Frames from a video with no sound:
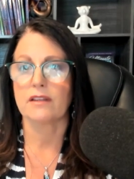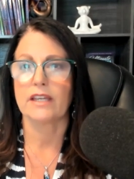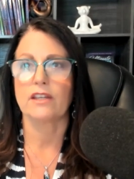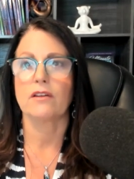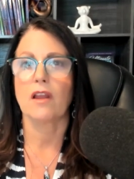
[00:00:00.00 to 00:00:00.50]

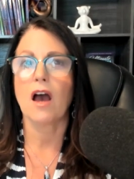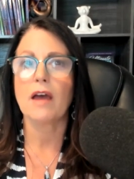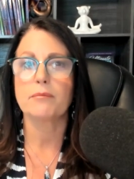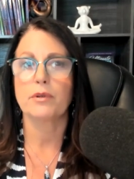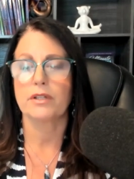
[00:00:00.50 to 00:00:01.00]
like
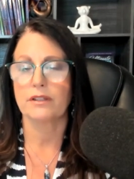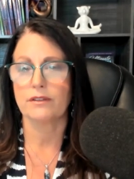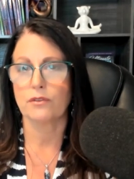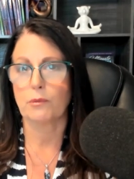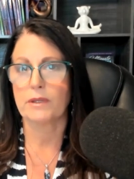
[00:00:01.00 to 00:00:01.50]
not putting
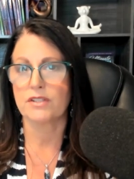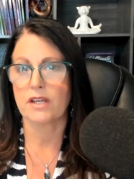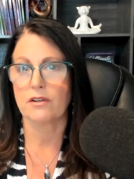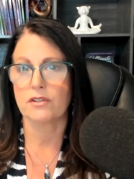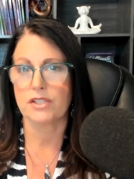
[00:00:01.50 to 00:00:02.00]
so much
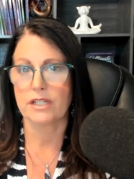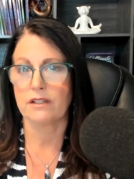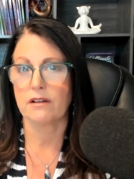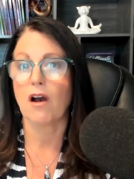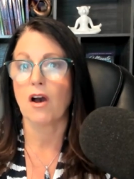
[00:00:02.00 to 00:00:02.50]

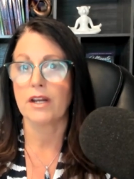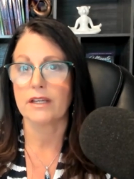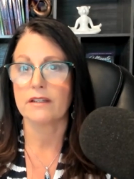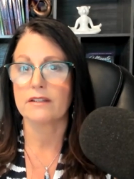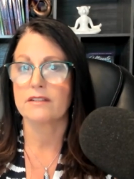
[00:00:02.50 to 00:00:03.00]
energy on
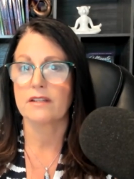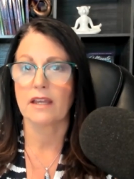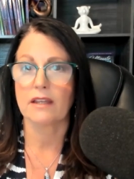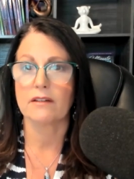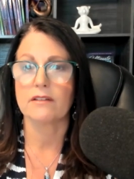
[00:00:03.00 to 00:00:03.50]
it
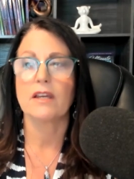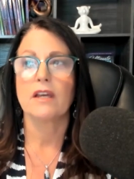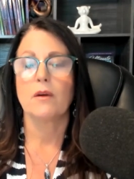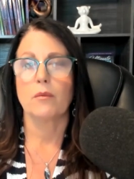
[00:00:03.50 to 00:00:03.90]
and mm.